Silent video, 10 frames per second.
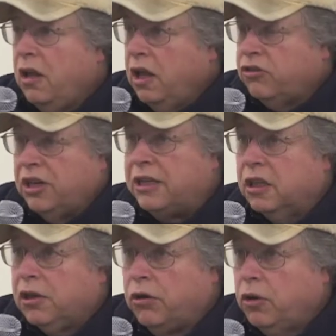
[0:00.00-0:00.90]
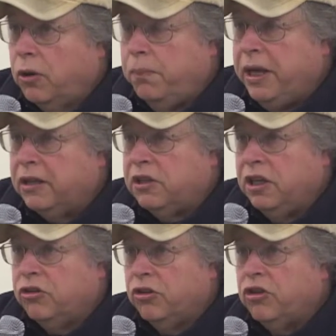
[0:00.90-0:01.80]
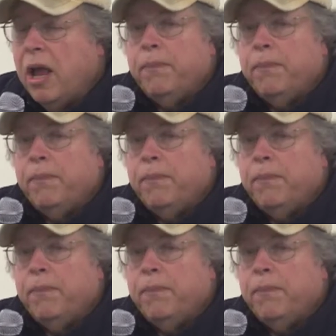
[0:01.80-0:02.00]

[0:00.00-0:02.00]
It's not that there are no bad teachers,